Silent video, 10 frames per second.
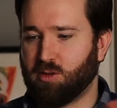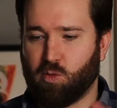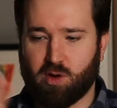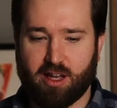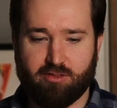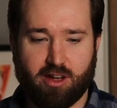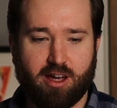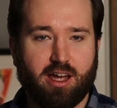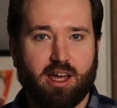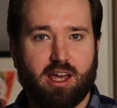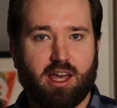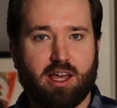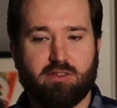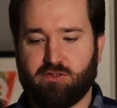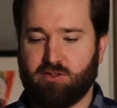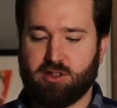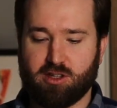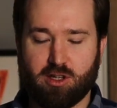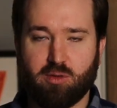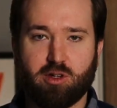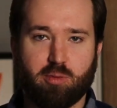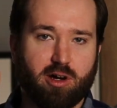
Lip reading: and whatever. If you and your